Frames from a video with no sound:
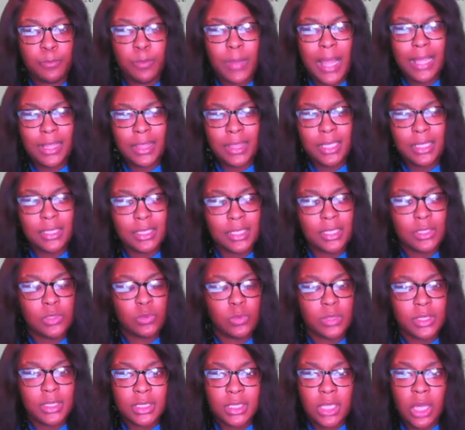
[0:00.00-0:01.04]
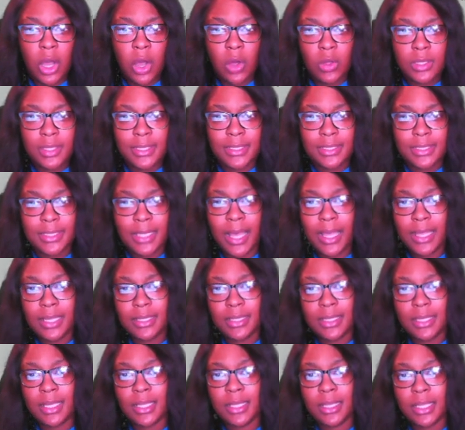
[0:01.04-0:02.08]
I think this one is the only
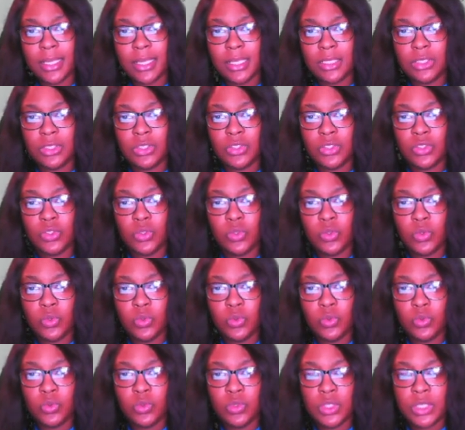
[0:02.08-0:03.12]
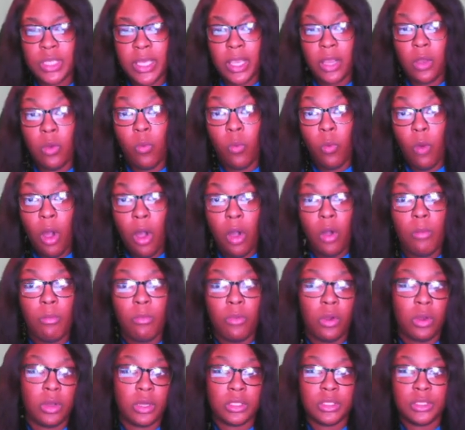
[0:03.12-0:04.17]
site that lets you check
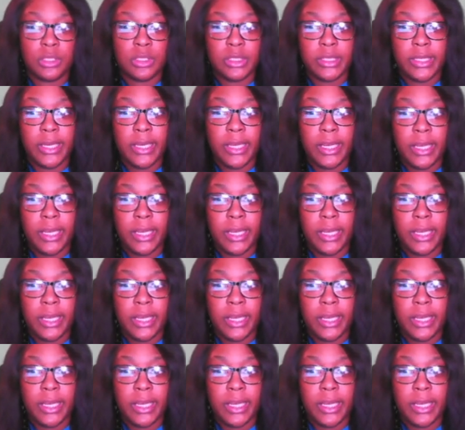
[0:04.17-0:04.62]
Walmart's